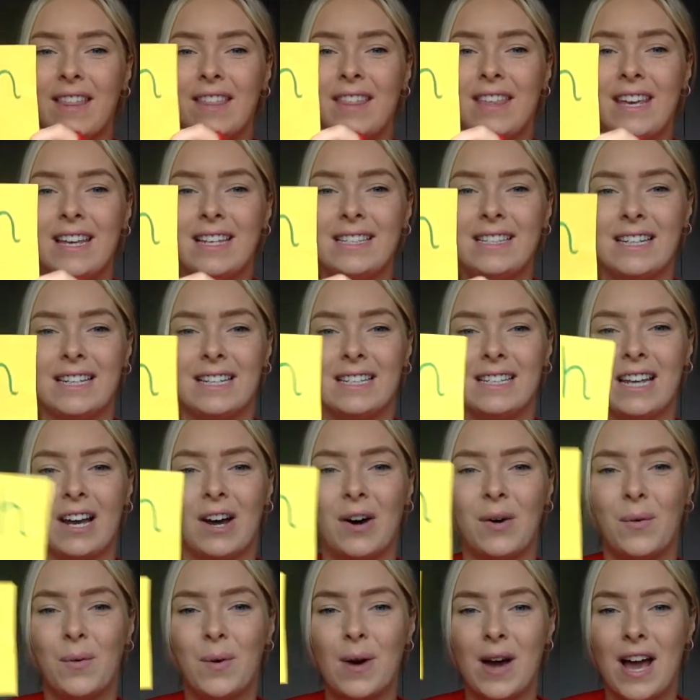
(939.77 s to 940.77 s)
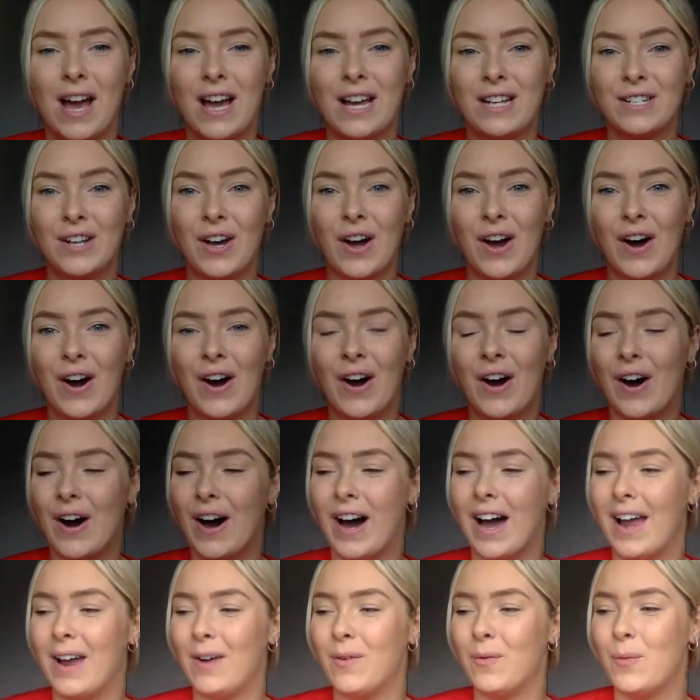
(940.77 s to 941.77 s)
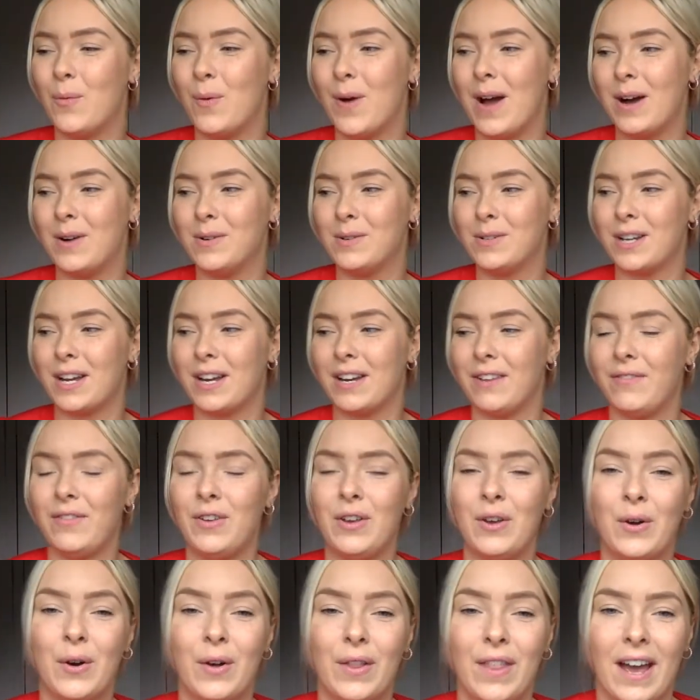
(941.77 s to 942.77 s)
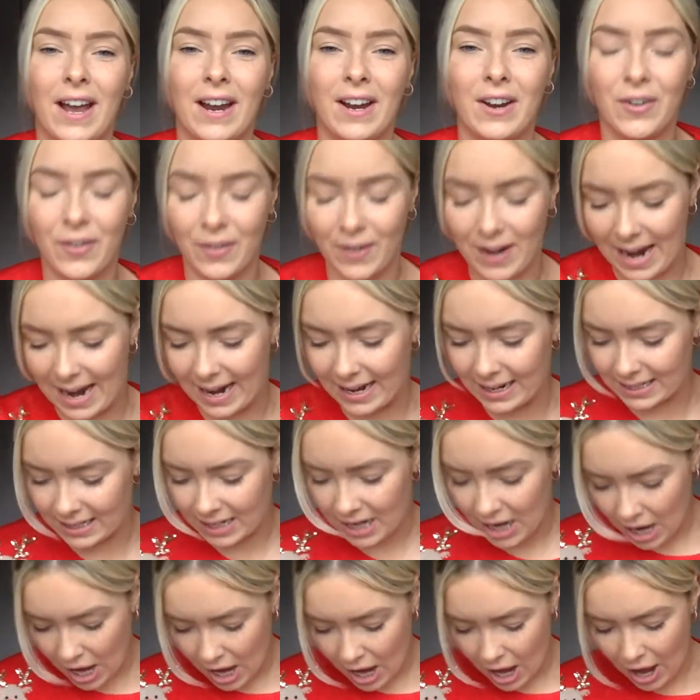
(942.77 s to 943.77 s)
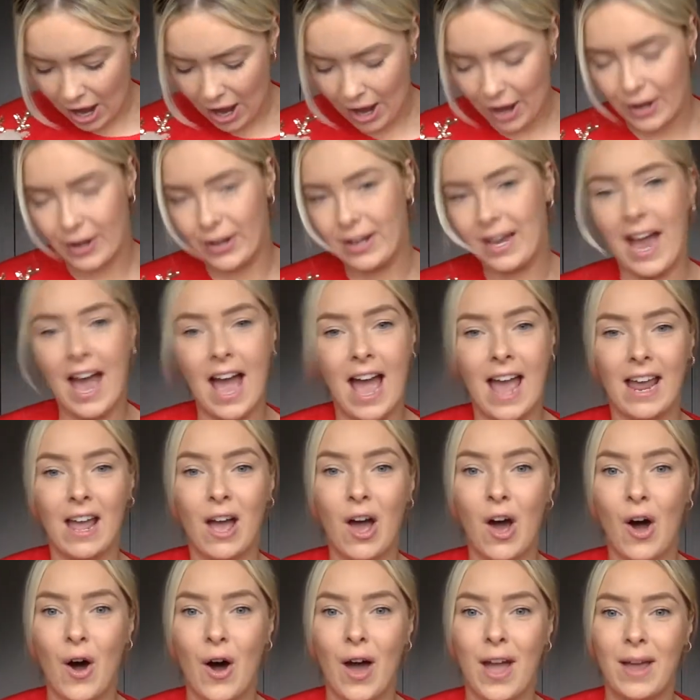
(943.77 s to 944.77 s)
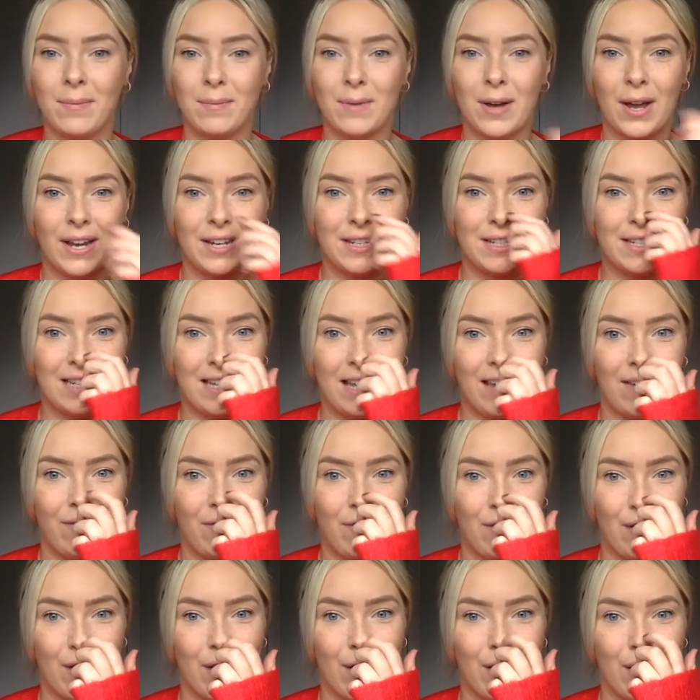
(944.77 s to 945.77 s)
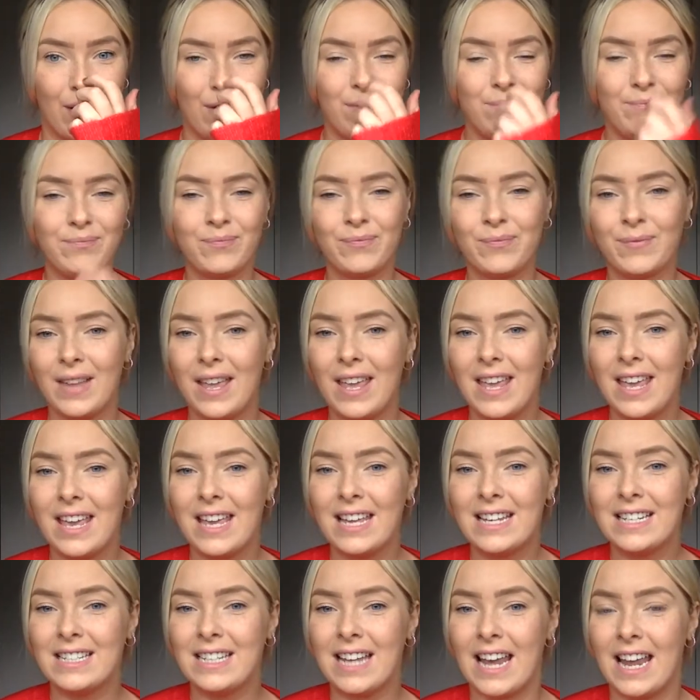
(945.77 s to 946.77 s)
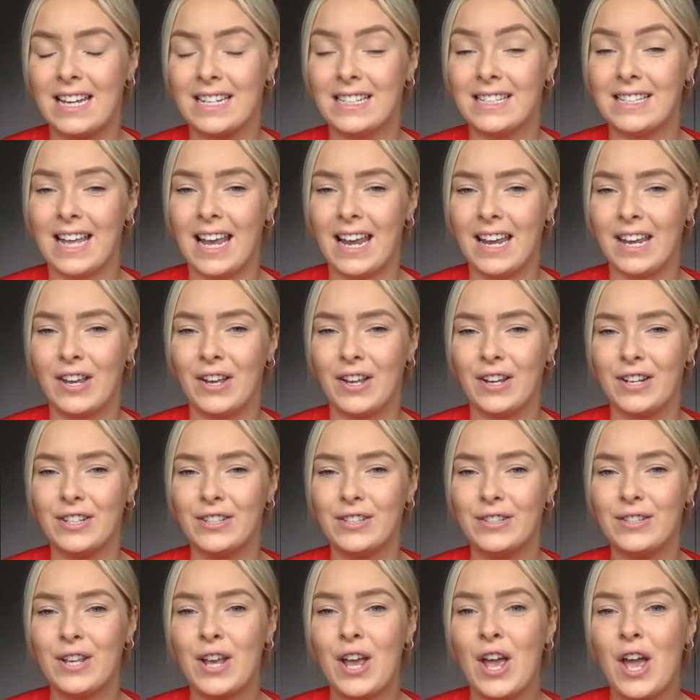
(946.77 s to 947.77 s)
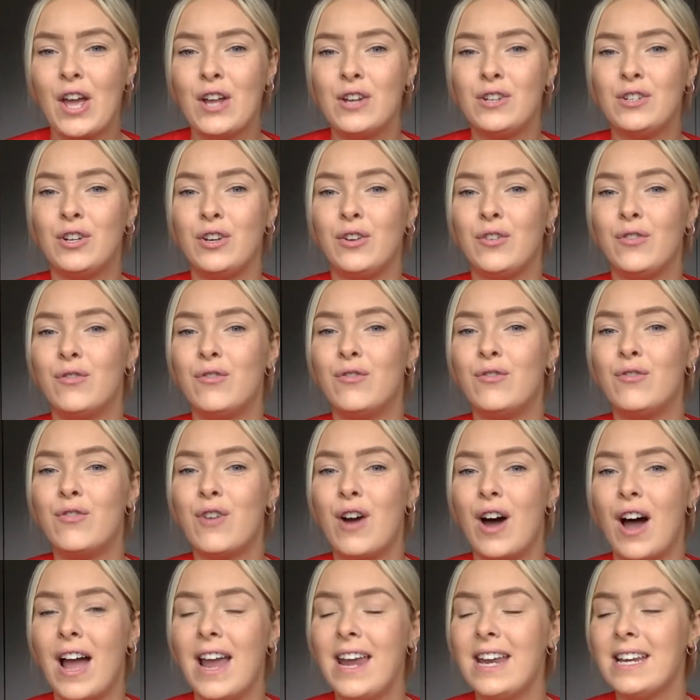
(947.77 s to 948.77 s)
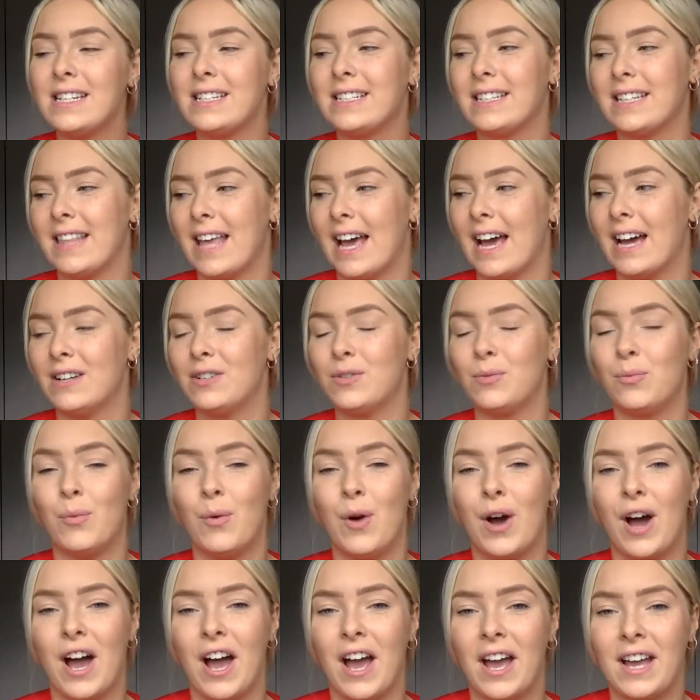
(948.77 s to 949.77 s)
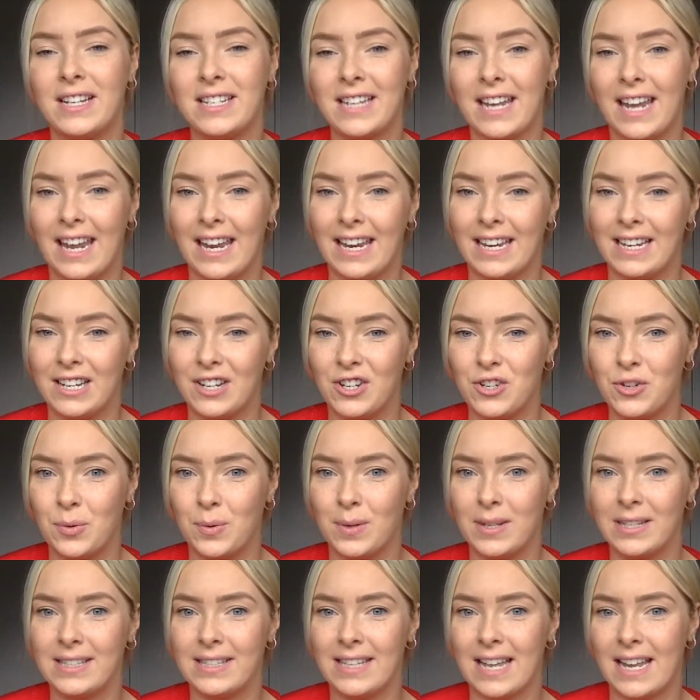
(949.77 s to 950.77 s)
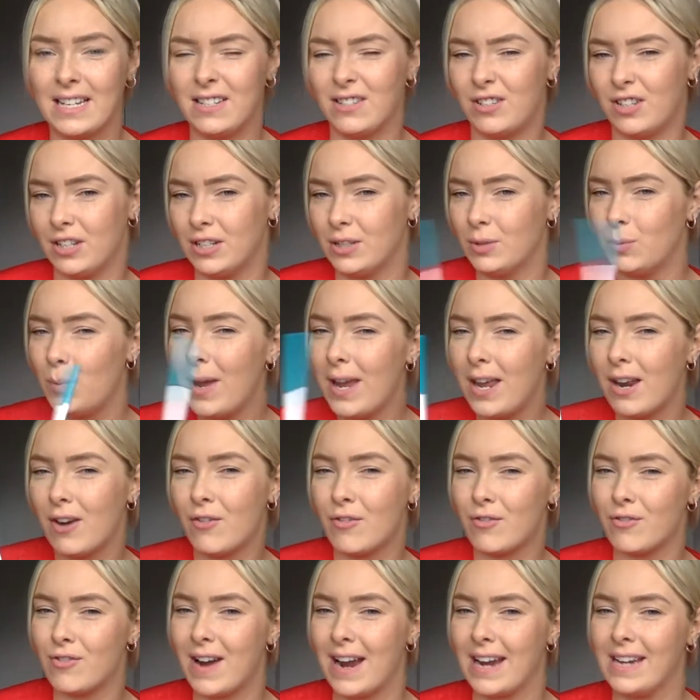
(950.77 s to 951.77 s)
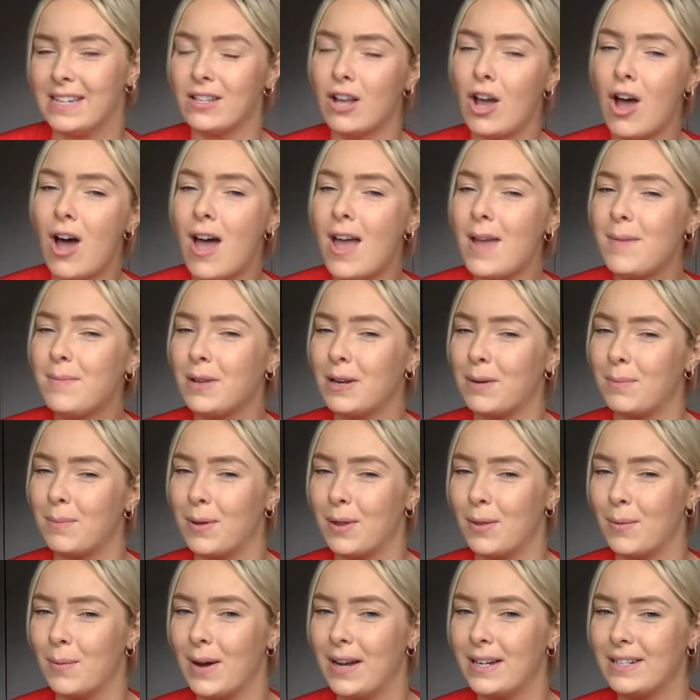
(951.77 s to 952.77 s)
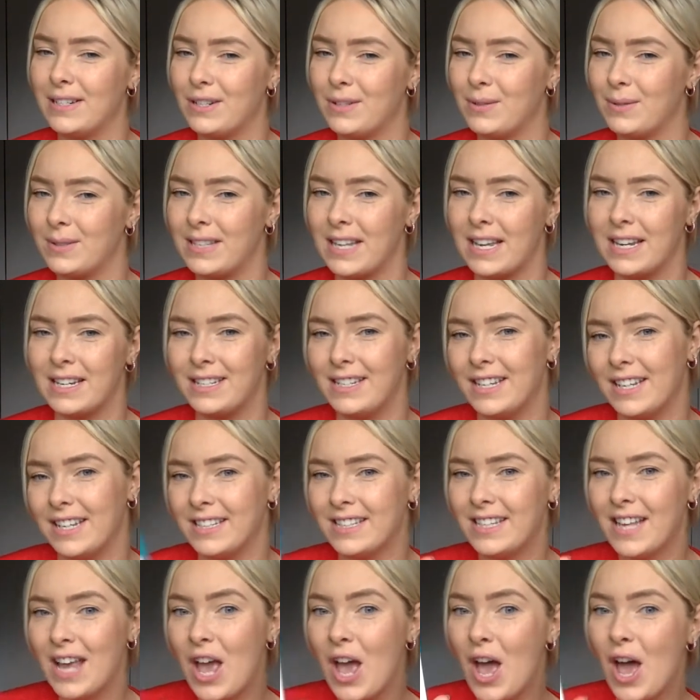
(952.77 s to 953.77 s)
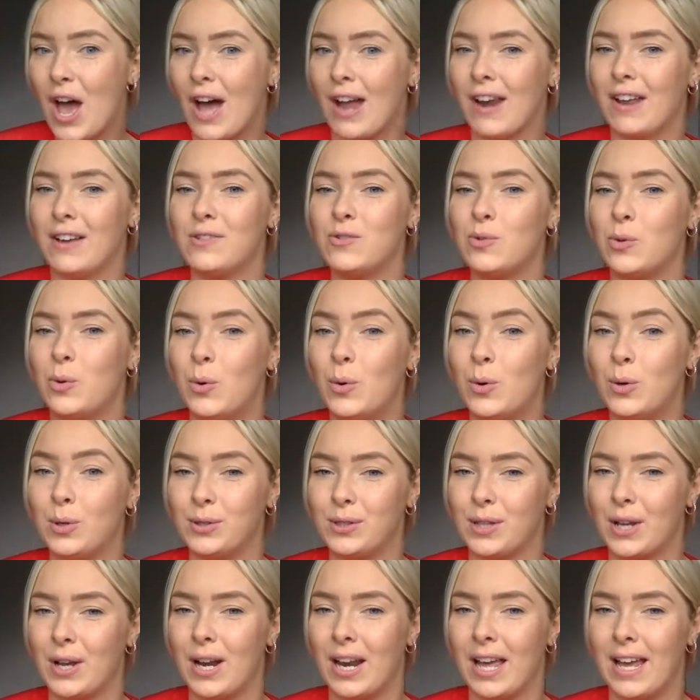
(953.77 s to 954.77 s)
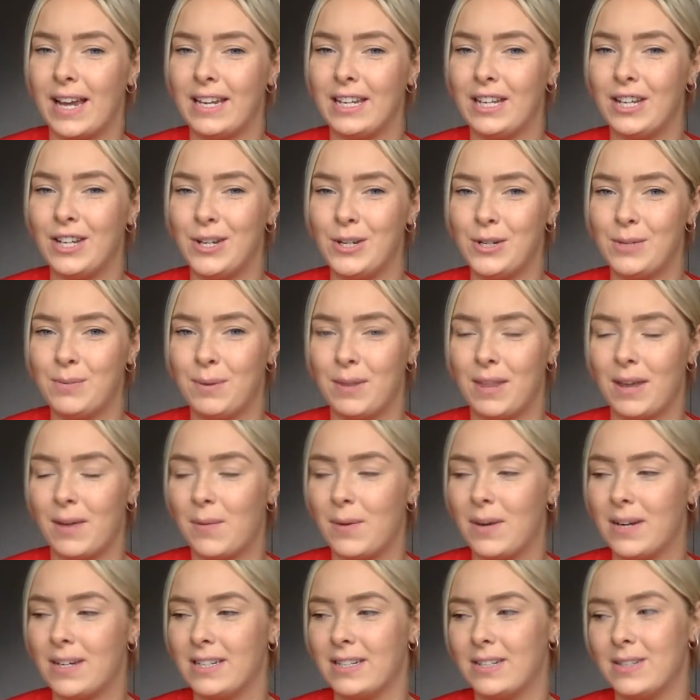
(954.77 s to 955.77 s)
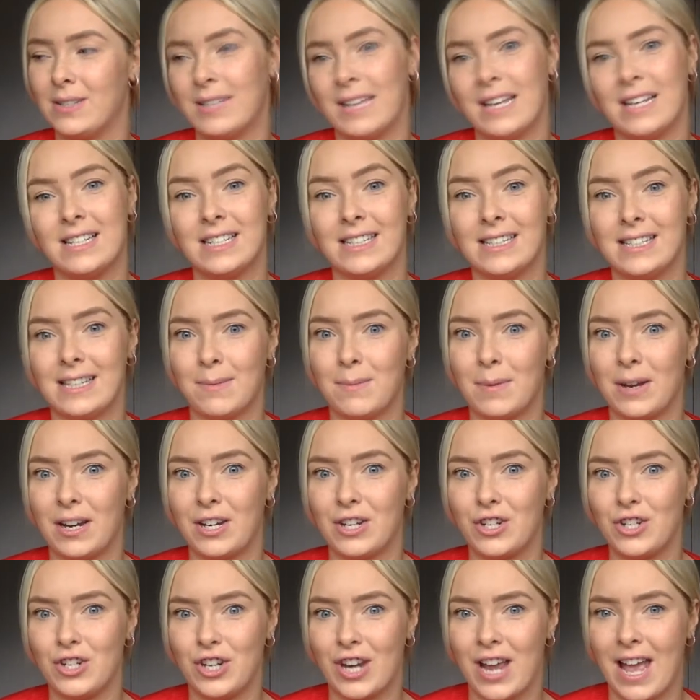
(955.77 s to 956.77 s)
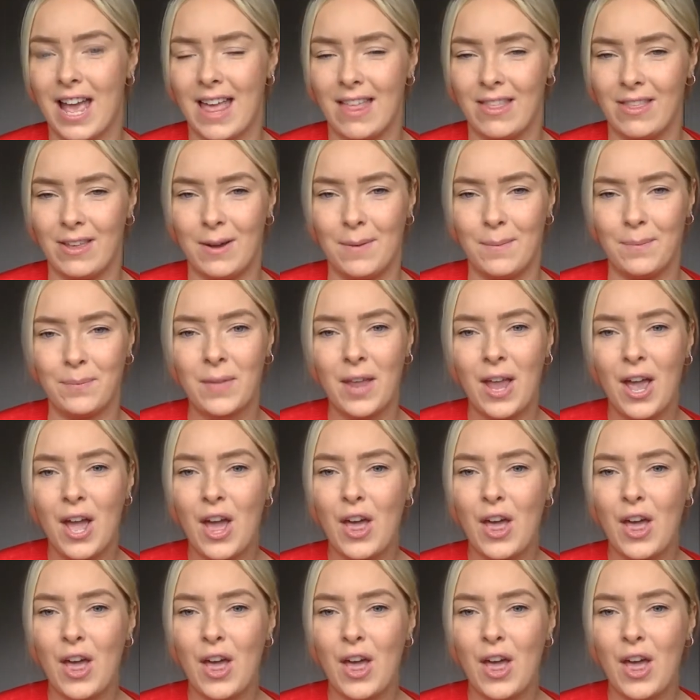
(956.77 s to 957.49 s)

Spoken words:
This is our word high. Well done if you got that correct. Okay, I'm going to give you 10 seconds to write that word into a sentence. We're going to race. I'm going to put the word into a sentence, and I'd also like you to put that word into a sentence, then we're going to share them.